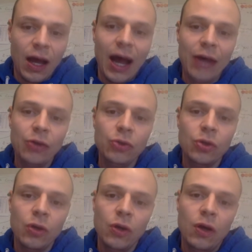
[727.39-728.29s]
How
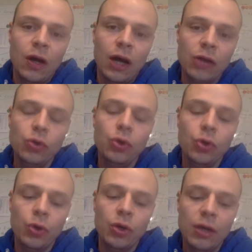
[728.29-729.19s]
do
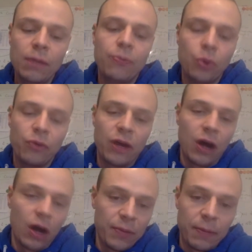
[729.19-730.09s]
you improve
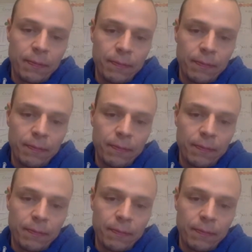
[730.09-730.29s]
economy?